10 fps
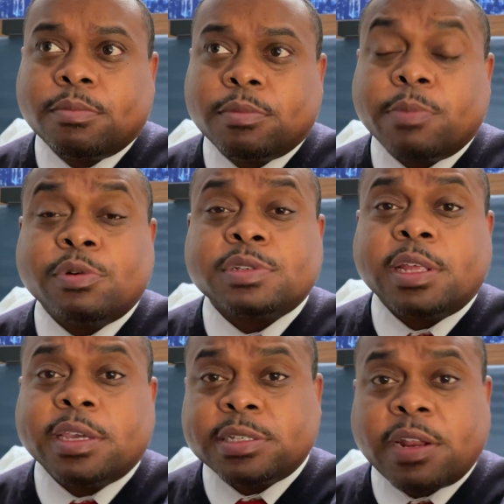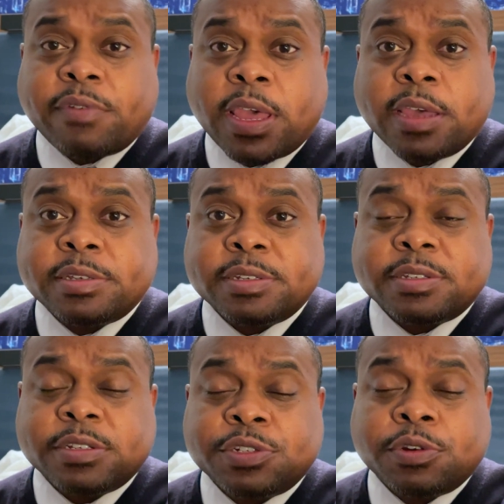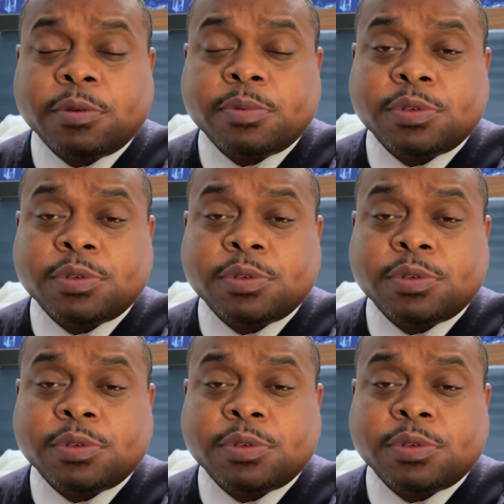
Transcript: most legs that I've had since this trip.